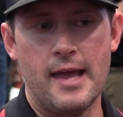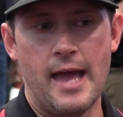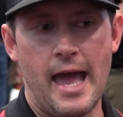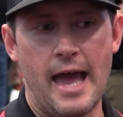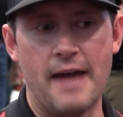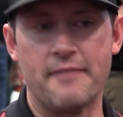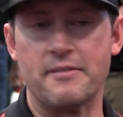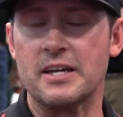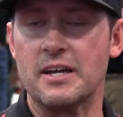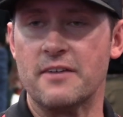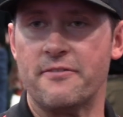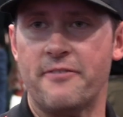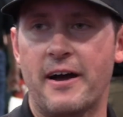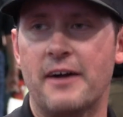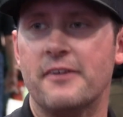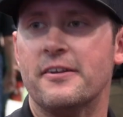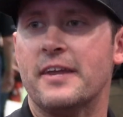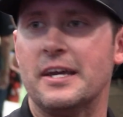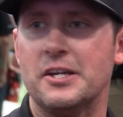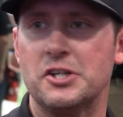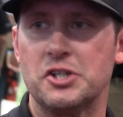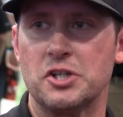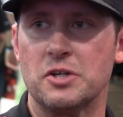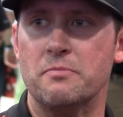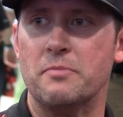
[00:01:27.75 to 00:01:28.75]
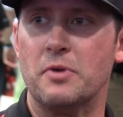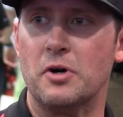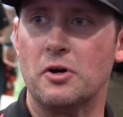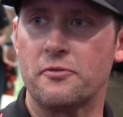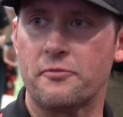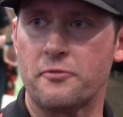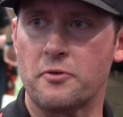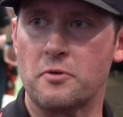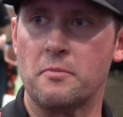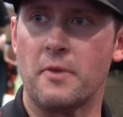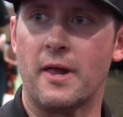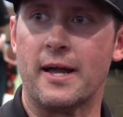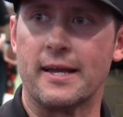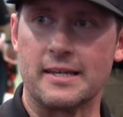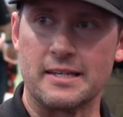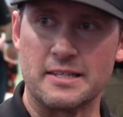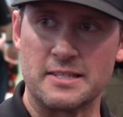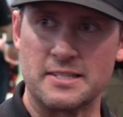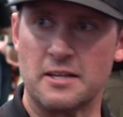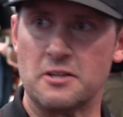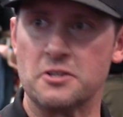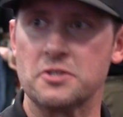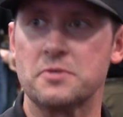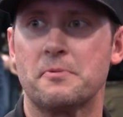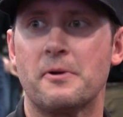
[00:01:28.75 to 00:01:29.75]
Having a foundation built from like
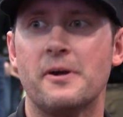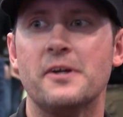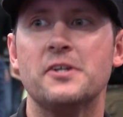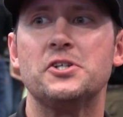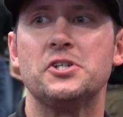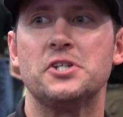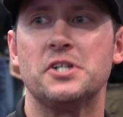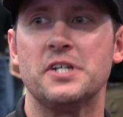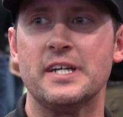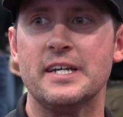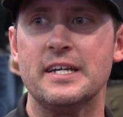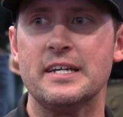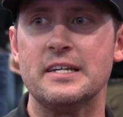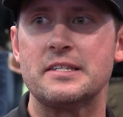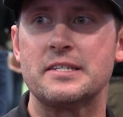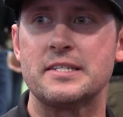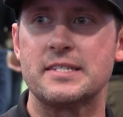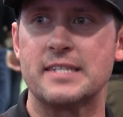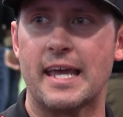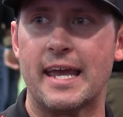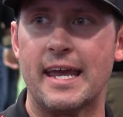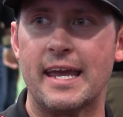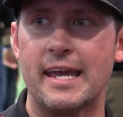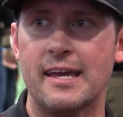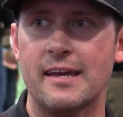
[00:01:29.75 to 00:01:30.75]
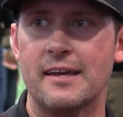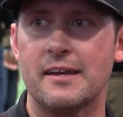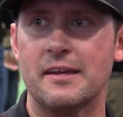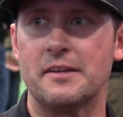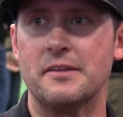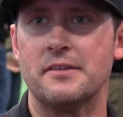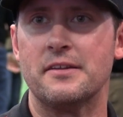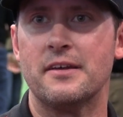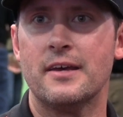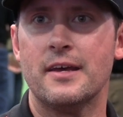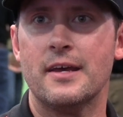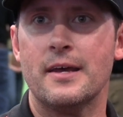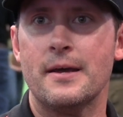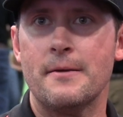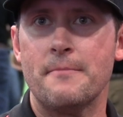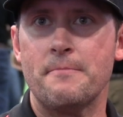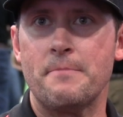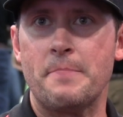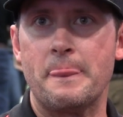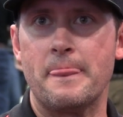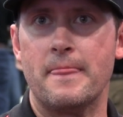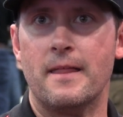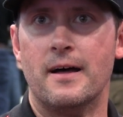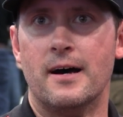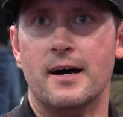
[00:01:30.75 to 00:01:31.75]
Excel spreadsheets and
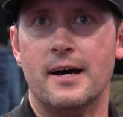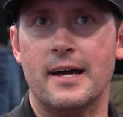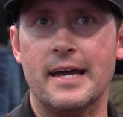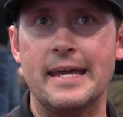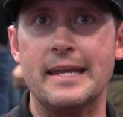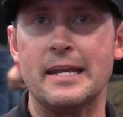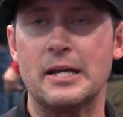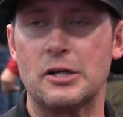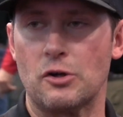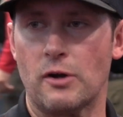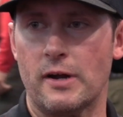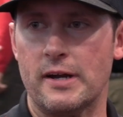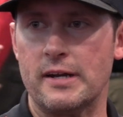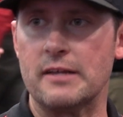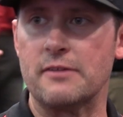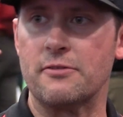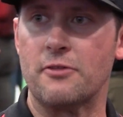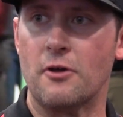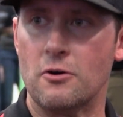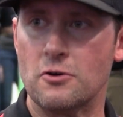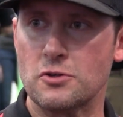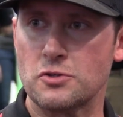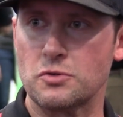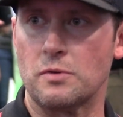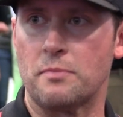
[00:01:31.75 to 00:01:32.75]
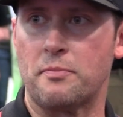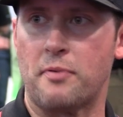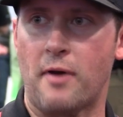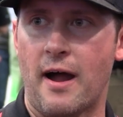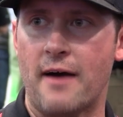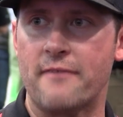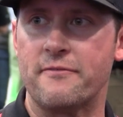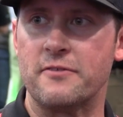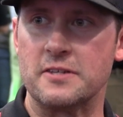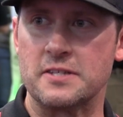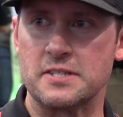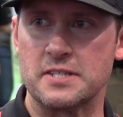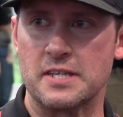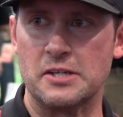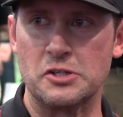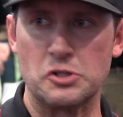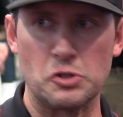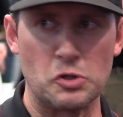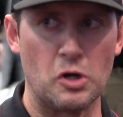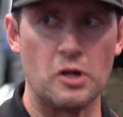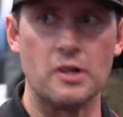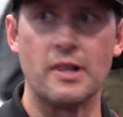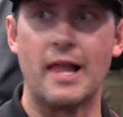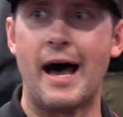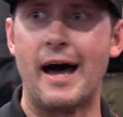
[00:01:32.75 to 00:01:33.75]
integrating those with Profit
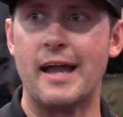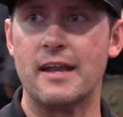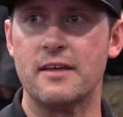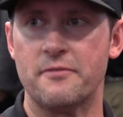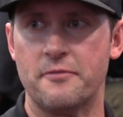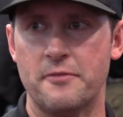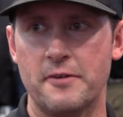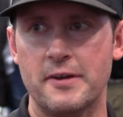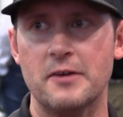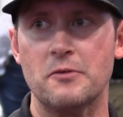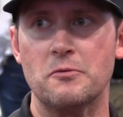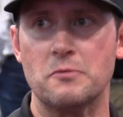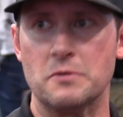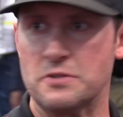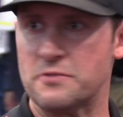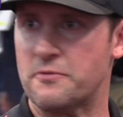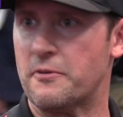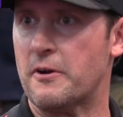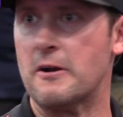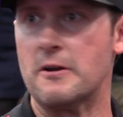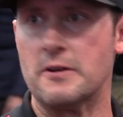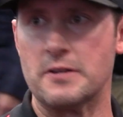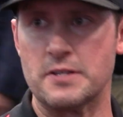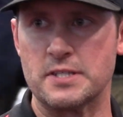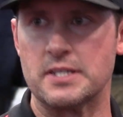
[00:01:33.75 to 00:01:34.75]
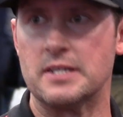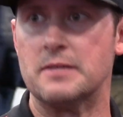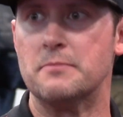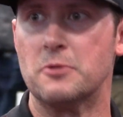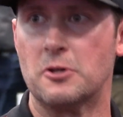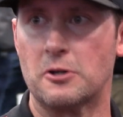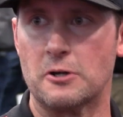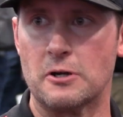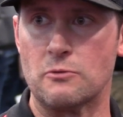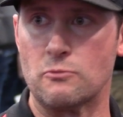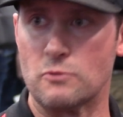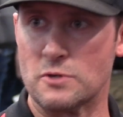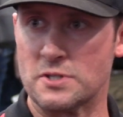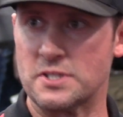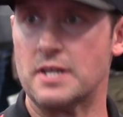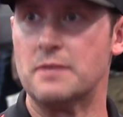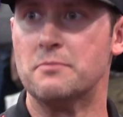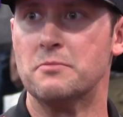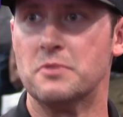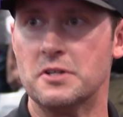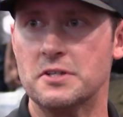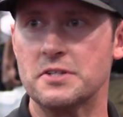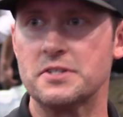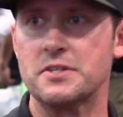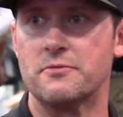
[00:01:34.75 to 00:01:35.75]
Central, a lot of it was very similar in
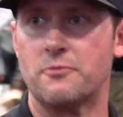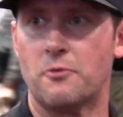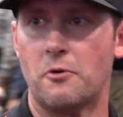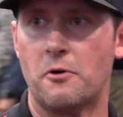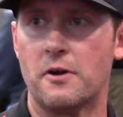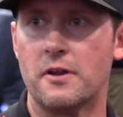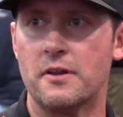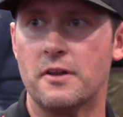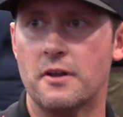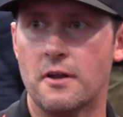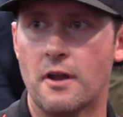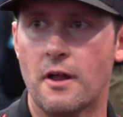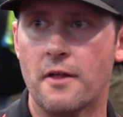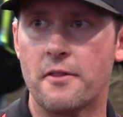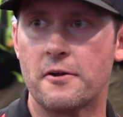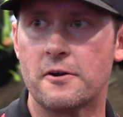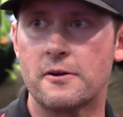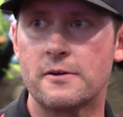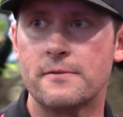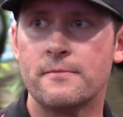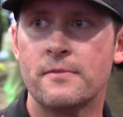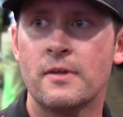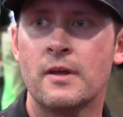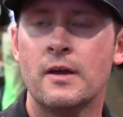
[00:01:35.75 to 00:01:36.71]
resemblance of one another.